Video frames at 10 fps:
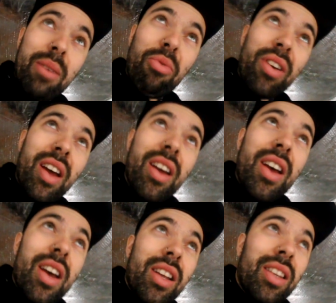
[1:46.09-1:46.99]
But yeah,
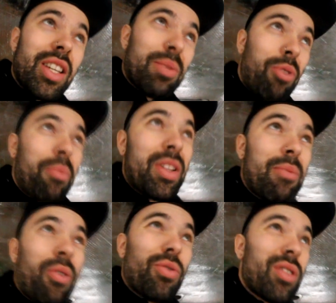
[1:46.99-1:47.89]
this is probably the
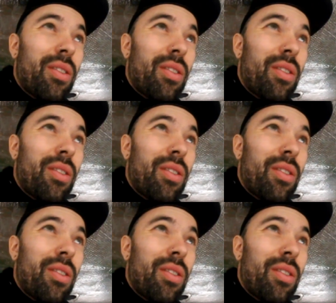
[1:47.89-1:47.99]
most